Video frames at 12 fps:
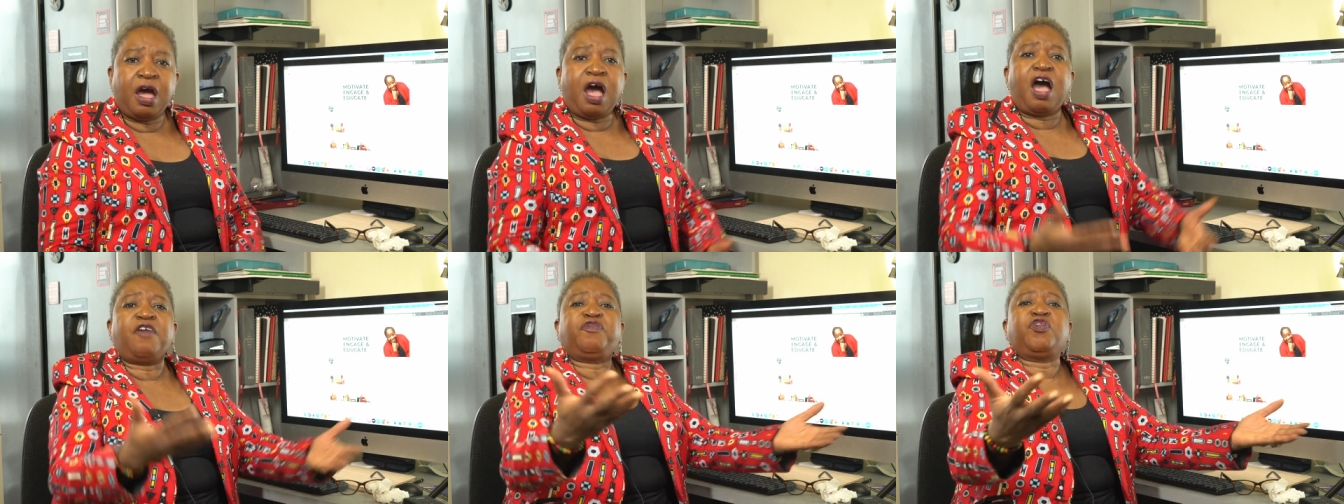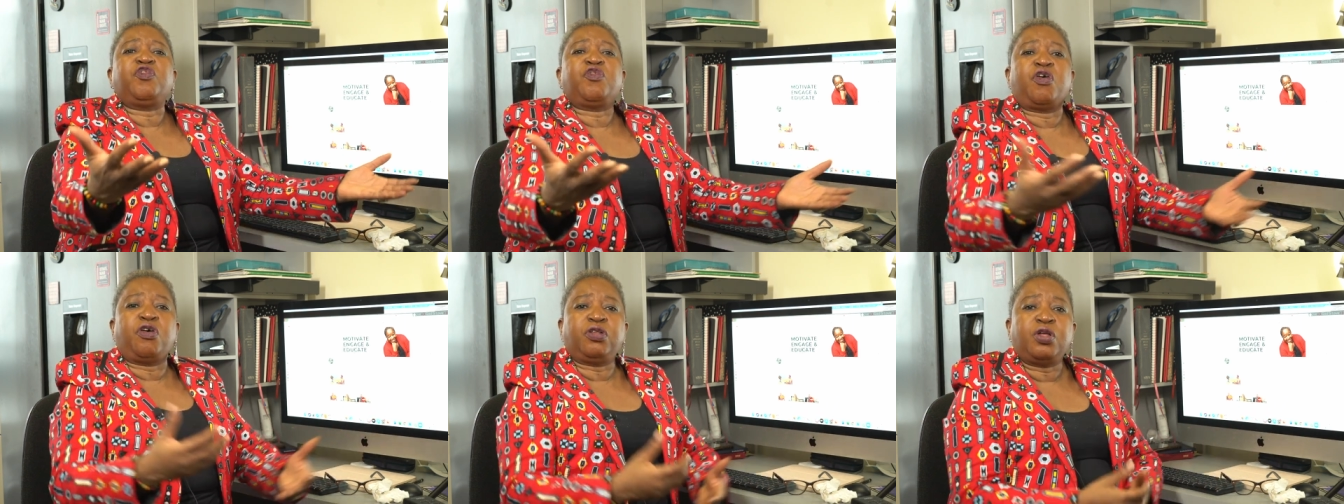After
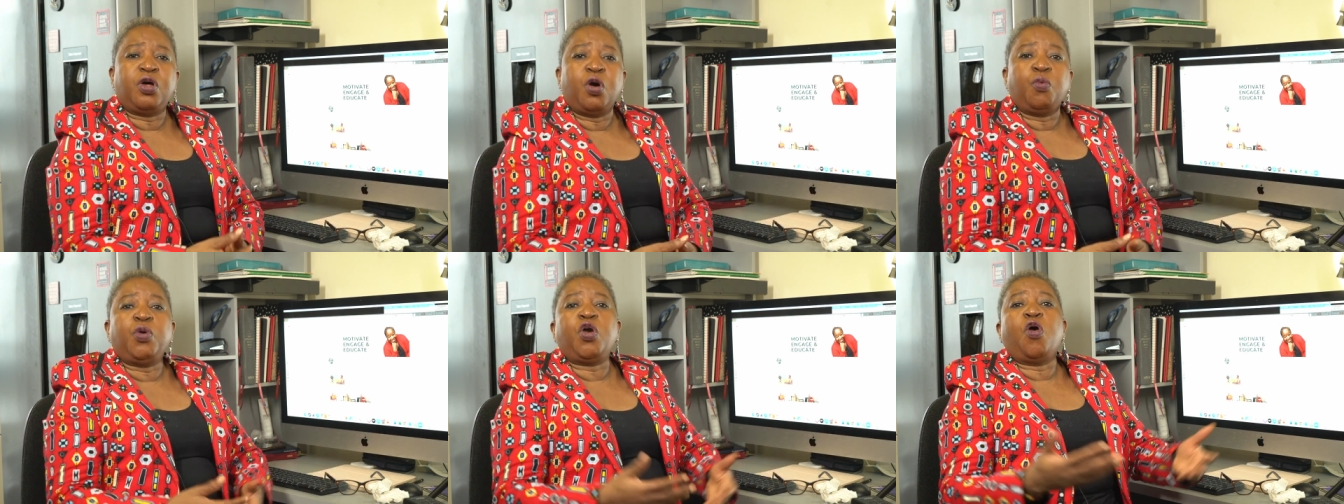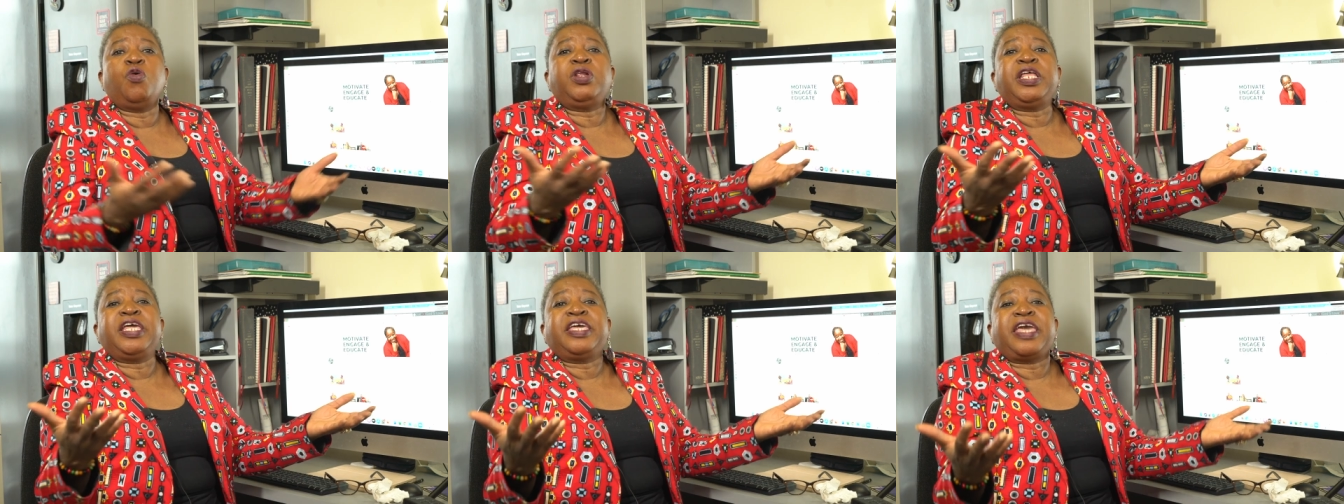all, we
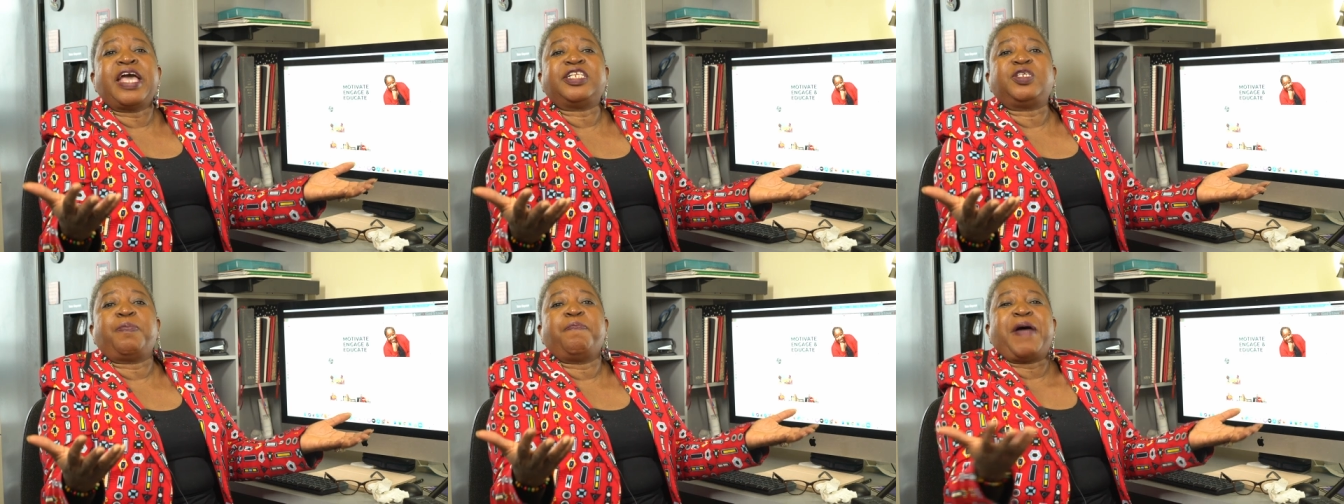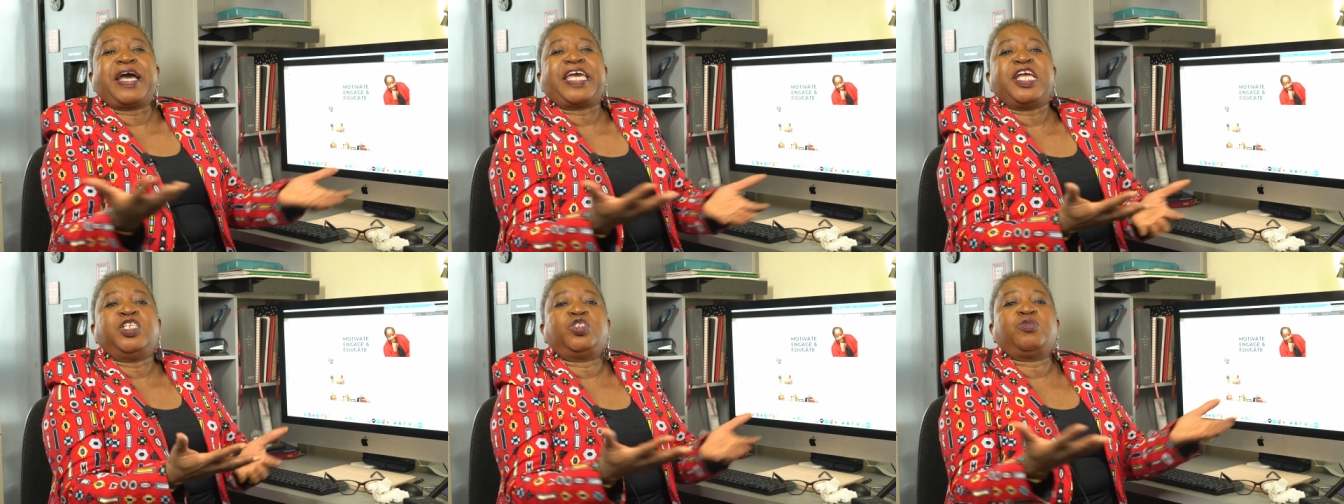only get back
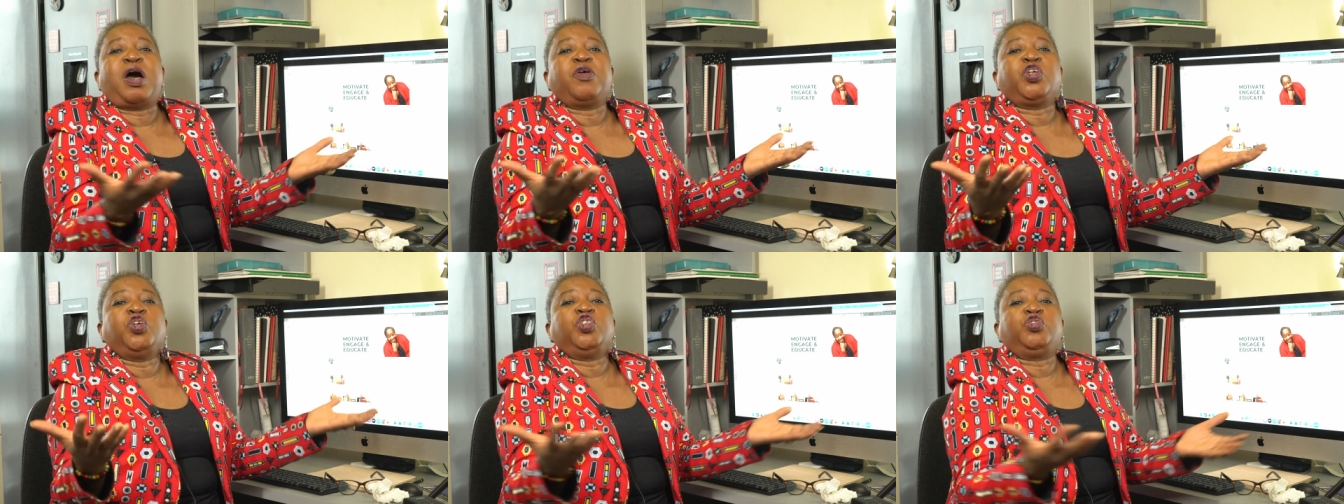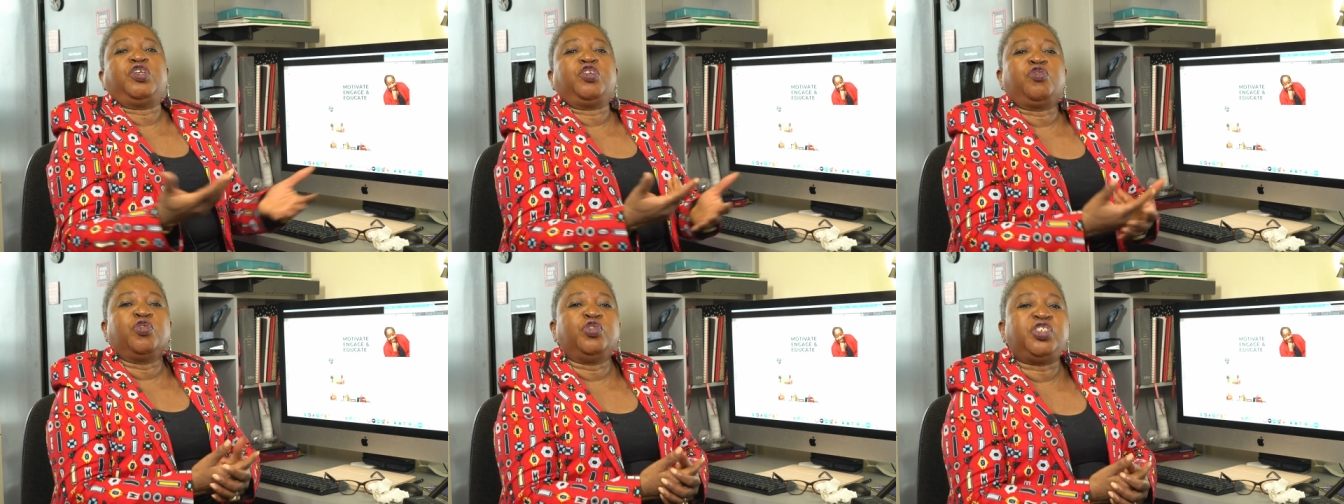into our usual
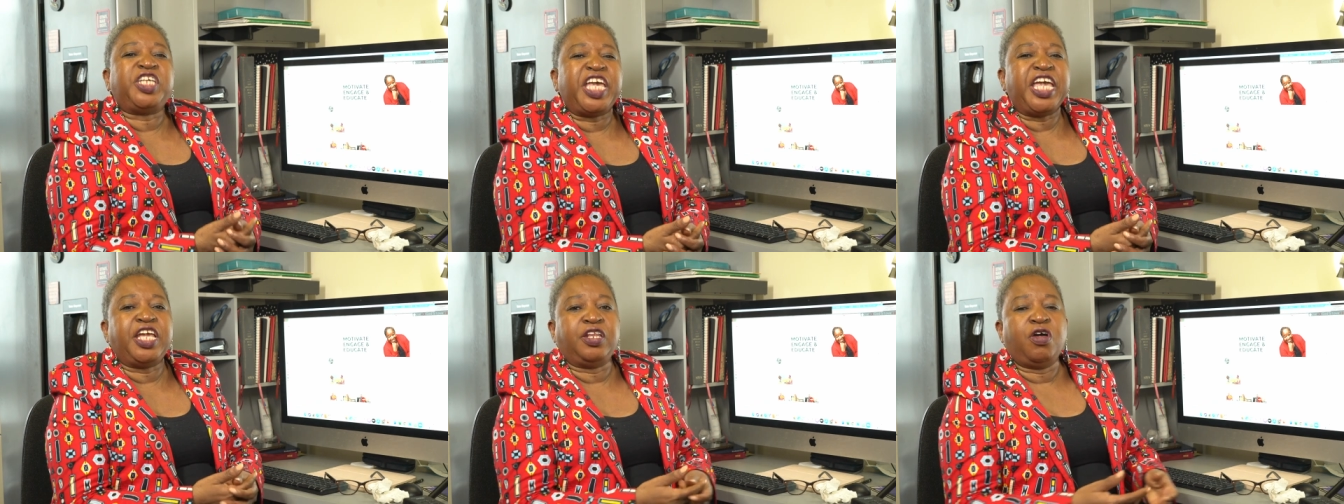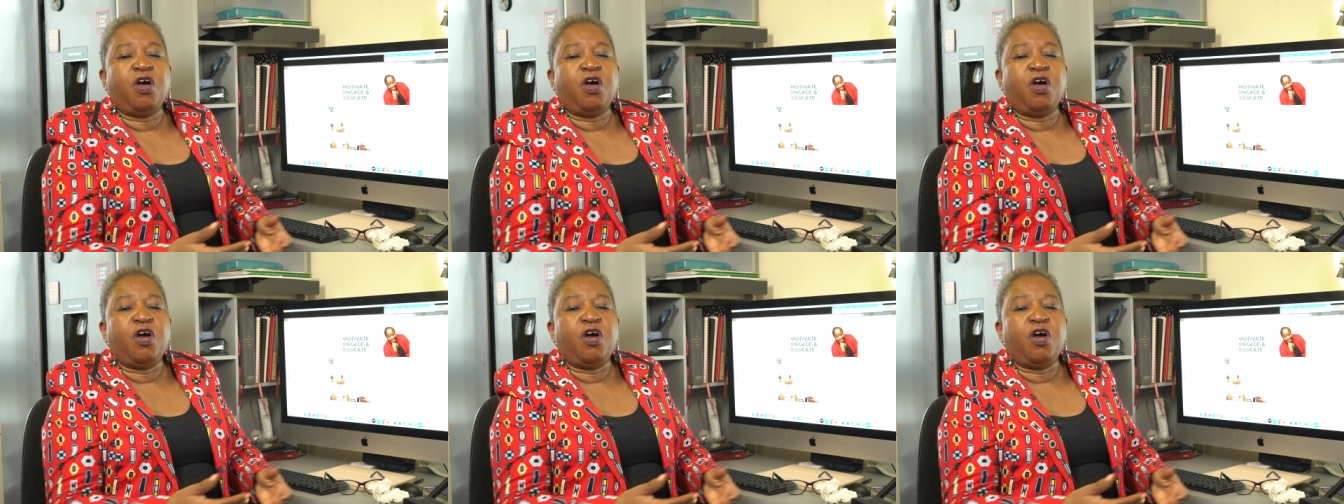routine